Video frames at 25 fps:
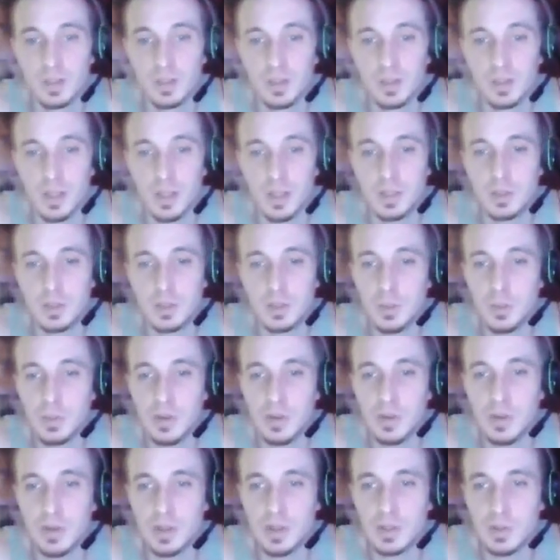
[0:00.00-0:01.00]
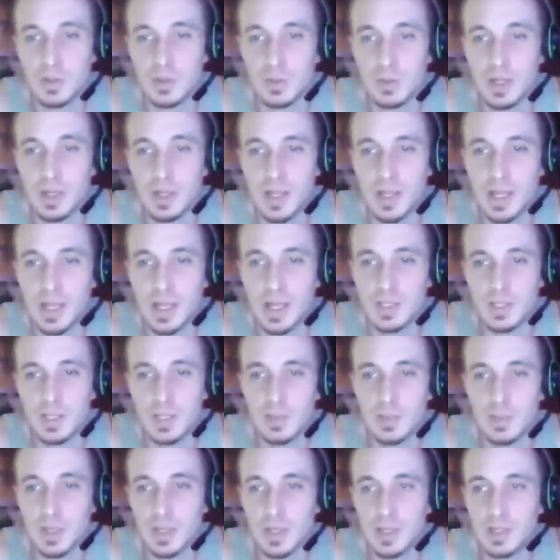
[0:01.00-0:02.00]
I took my face away last
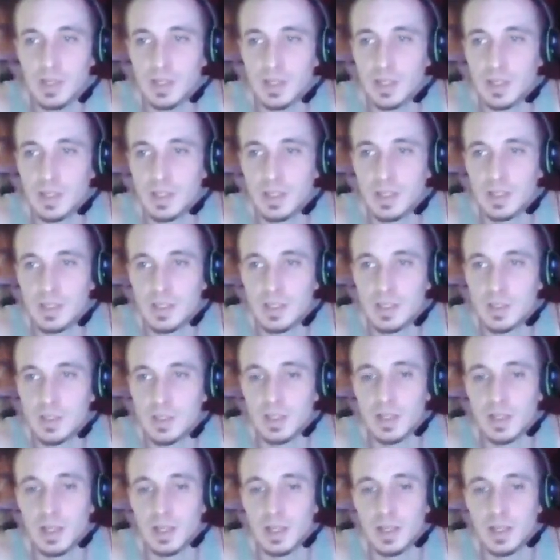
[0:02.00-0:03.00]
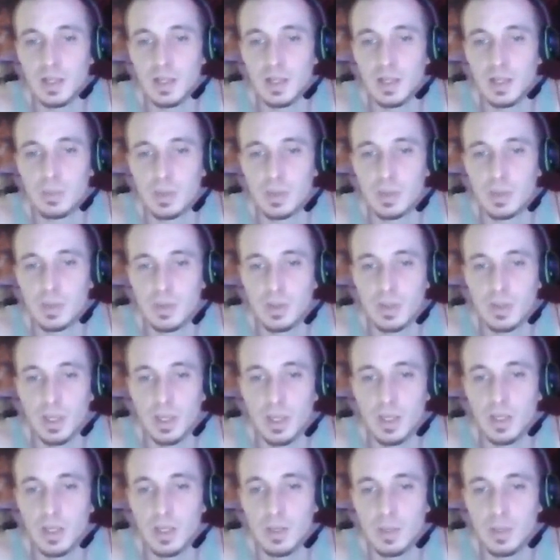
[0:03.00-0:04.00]
time I kind of did this, and I had a couple people like,
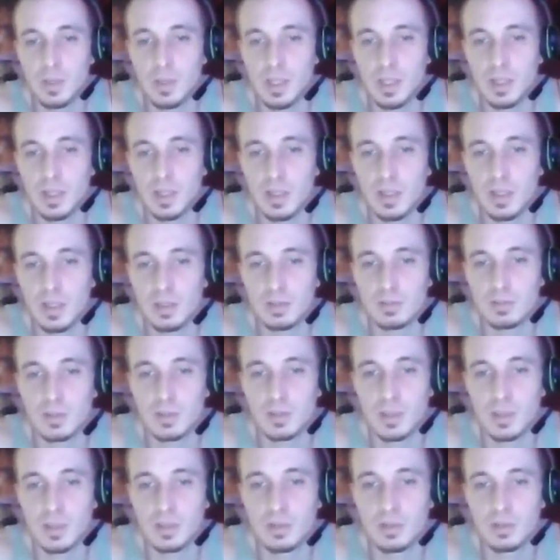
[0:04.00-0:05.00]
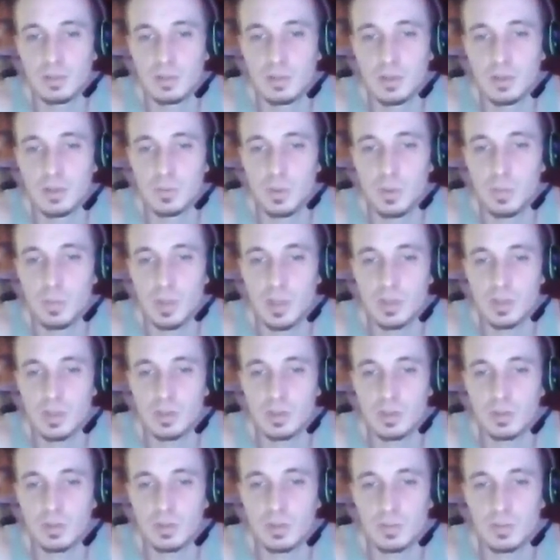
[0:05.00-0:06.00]
hey man, I like, it's more
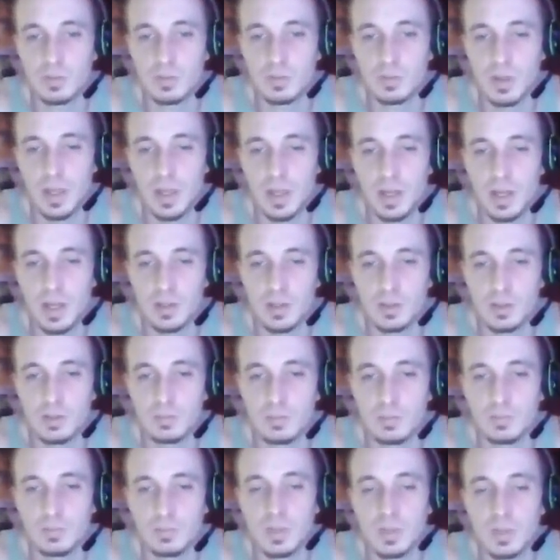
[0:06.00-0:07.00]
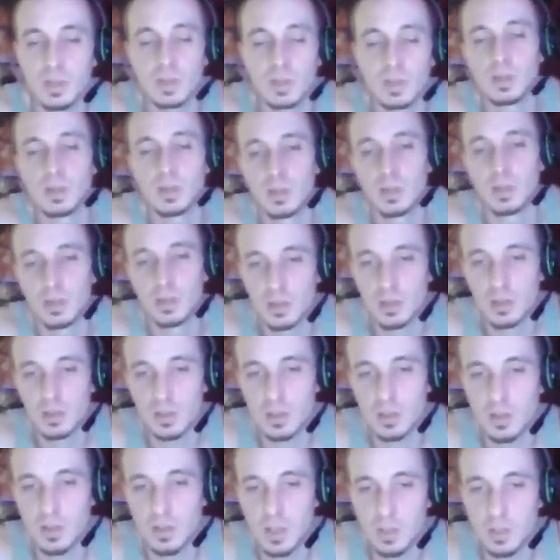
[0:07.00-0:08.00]
personal if you're there, so
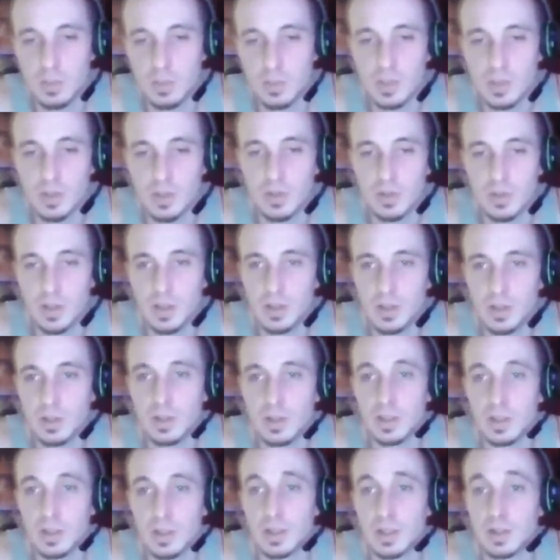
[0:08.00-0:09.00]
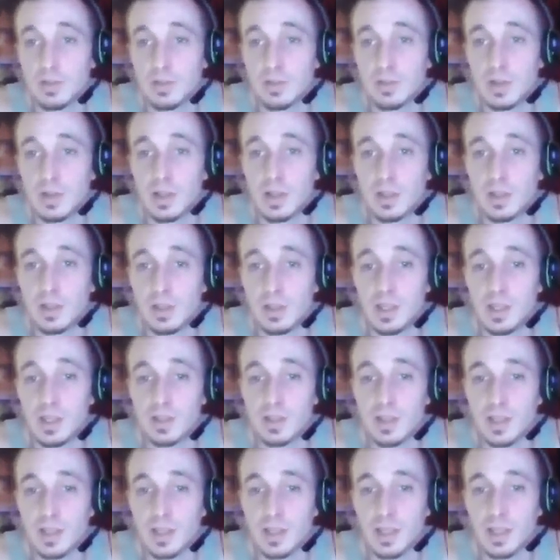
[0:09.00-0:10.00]
I'll keep myself here. And if you guys
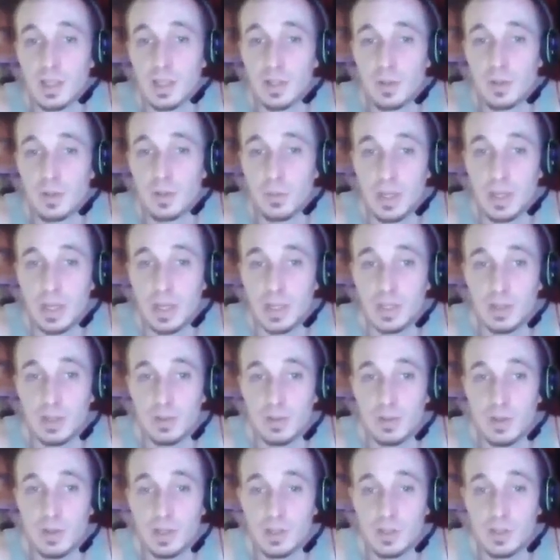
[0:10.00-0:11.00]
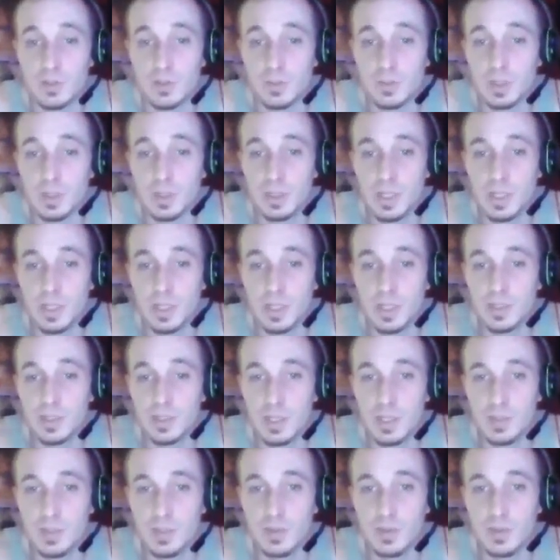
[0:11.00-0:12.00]
think I get in the way and you'd rather just read the text,
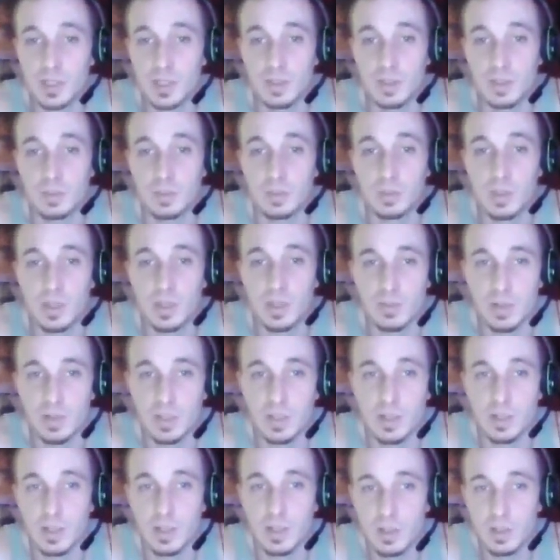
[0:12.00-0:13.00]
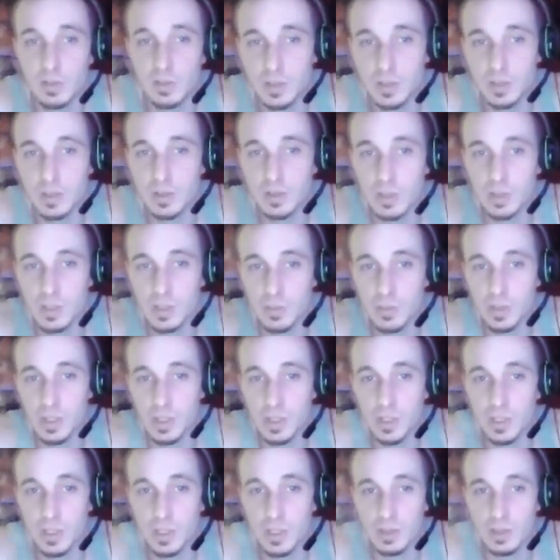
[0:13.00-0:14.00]
that's fine too. But I figure I do it this way,
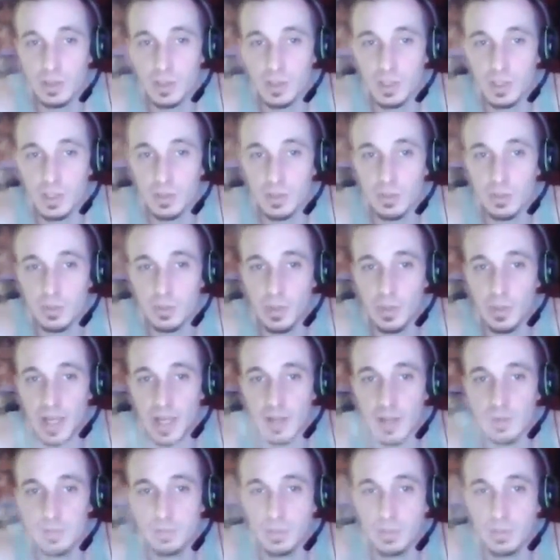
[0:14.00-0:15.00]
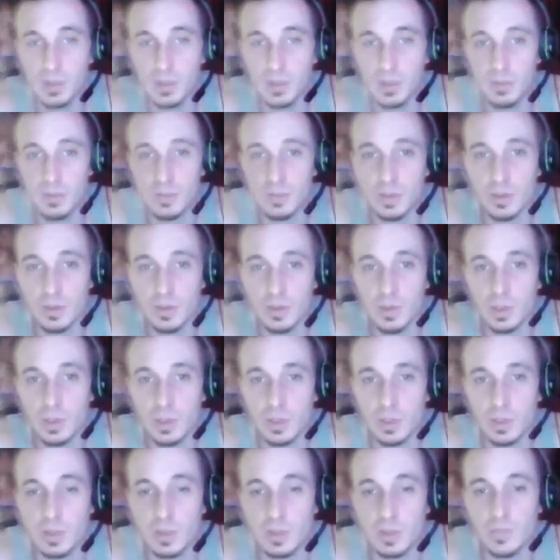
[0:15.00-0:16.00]
you can see where I'm at, you can follow along,